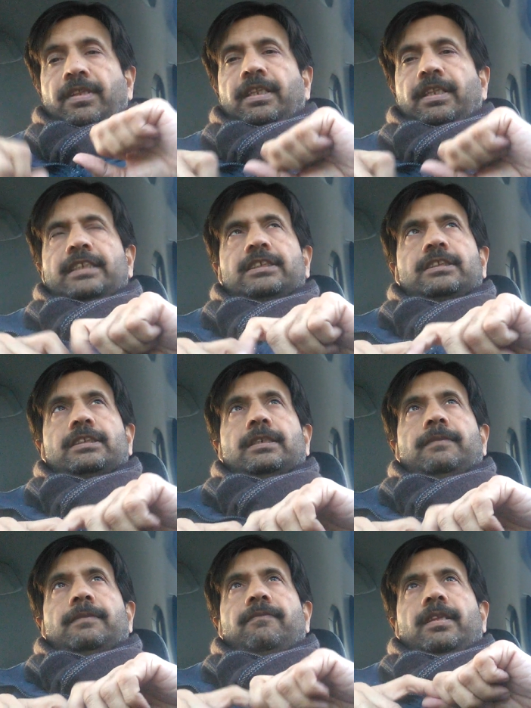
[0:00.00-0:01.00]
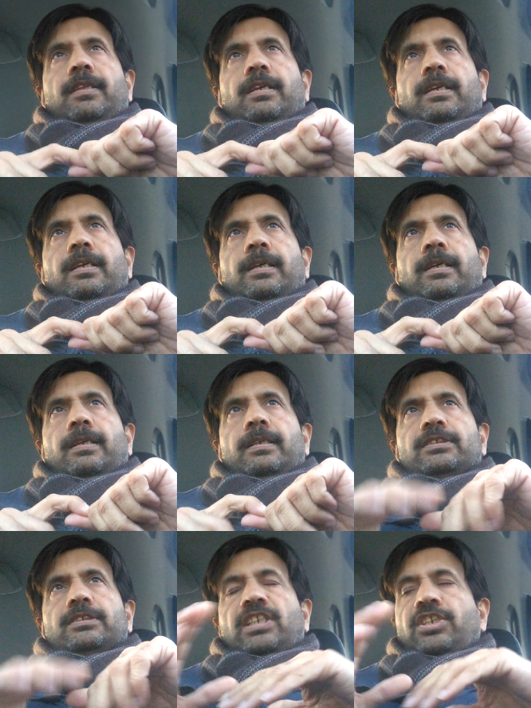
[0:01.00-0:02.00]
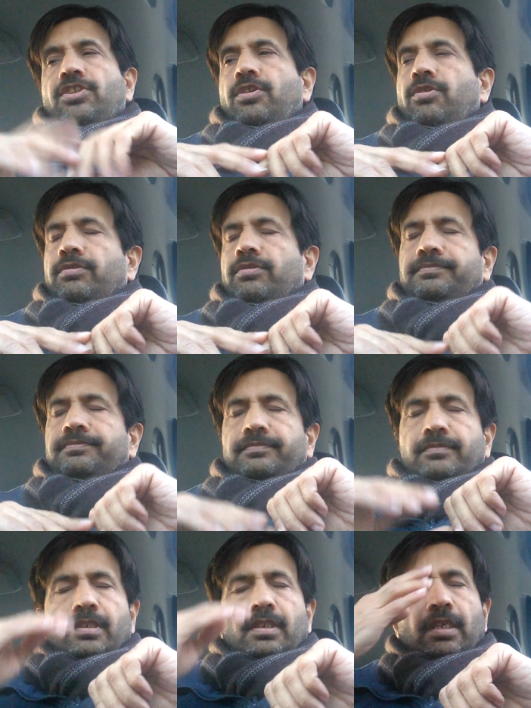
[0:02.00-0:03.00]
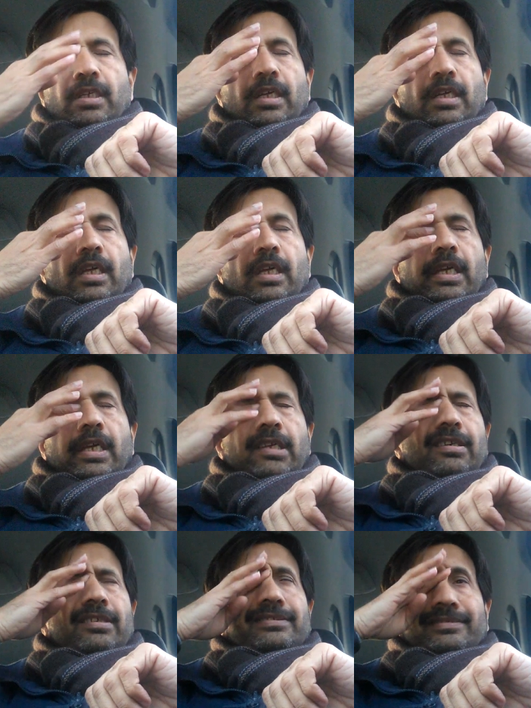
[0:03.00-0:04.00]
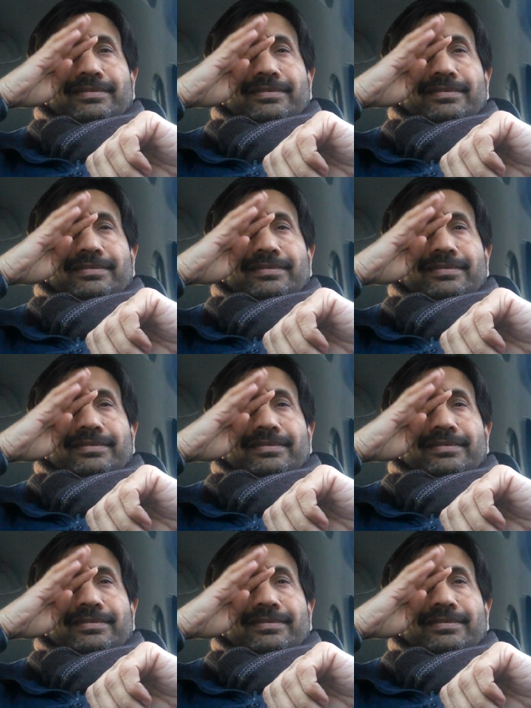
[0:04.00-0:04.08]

the next uh, uh, section, you know. You know,